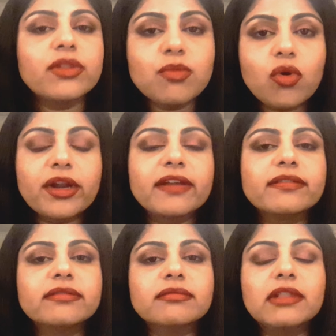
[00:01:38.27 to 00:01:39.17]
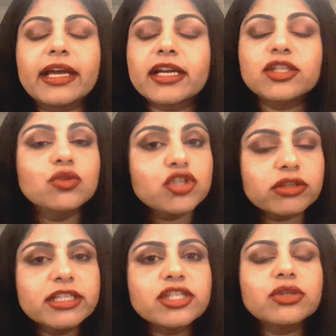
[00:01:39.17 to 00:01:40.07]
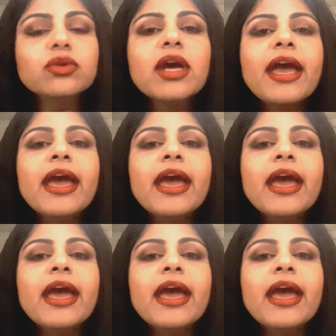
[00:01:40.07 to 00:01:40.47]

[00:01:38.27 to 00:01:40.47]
in the morning like I usually do.